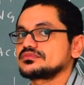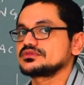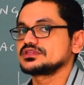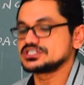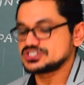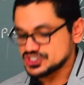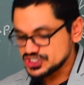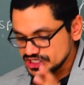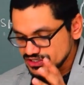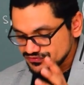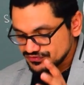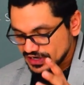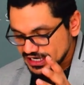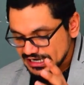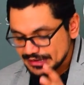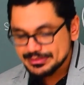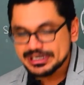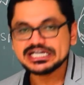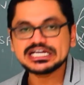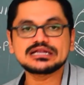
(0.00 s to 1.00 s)
see the
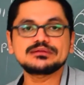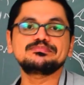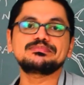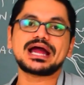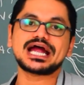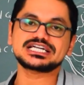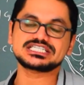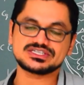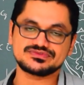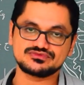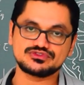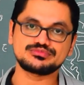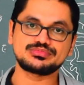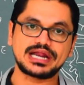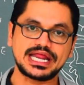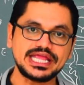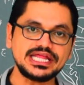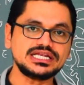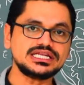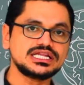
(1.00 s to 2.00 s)
fundamental parts of the
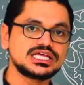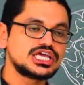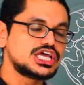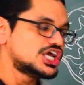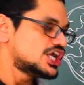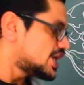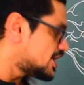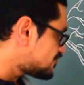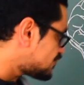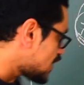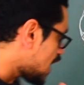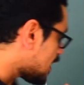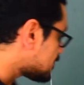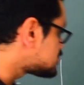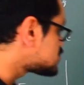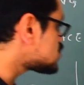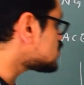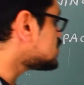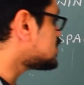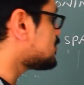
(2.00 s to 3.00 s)
brain. If you
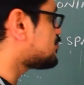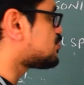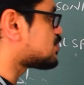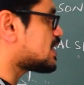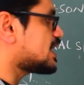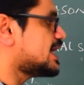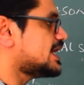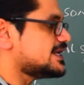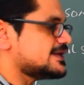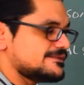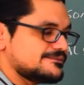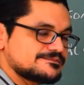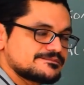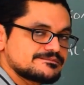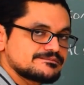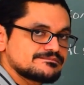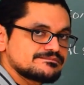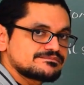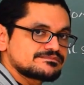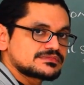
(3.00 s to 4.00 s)
observe the brain
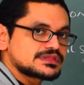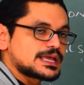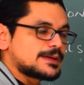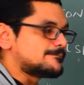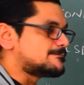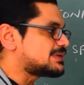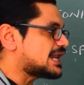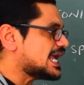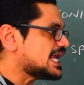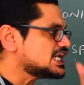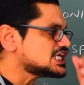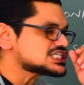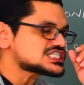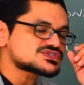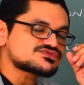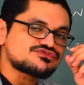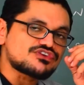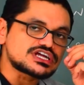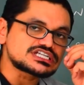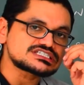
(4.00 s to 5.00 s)
is
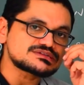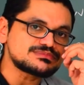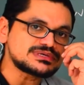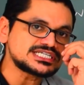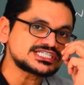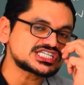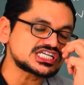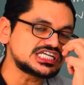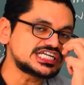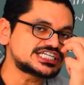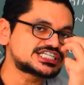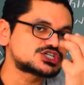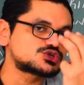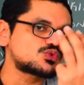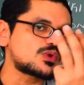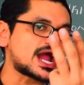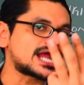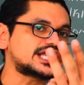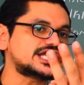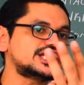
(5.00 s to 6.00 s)
fundamentally
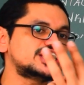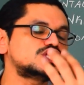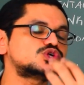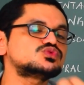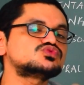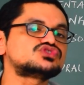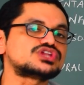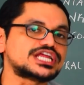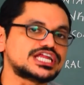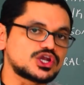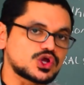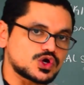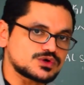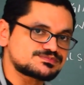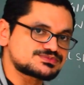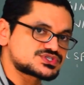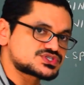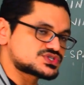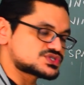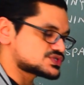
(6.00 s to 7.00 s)
divided into three
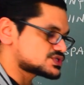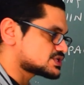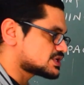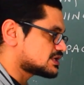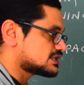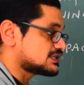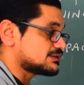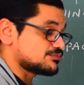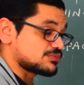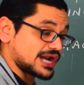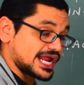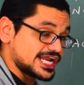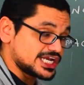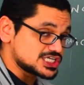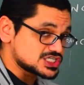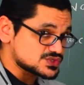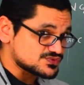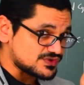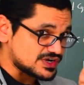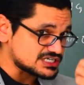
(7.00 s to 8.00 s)
lobes. The brain
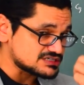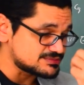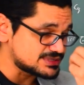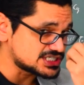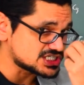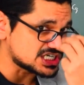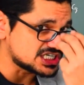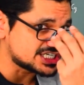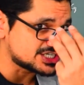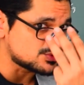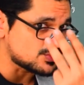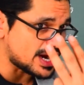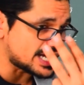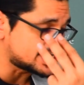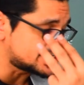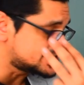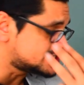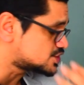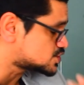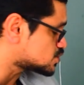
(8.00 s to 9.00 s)
is fundamentally
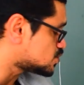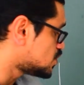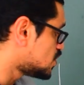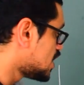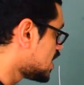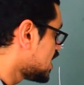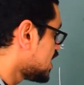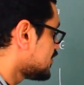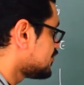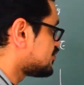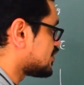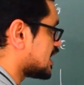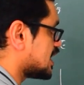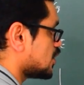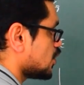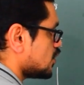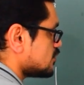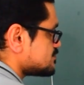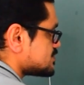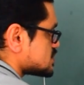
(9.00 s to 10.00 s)
divided into three
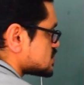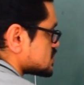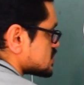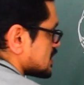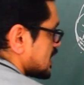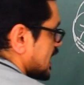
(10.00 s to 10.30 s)
lobes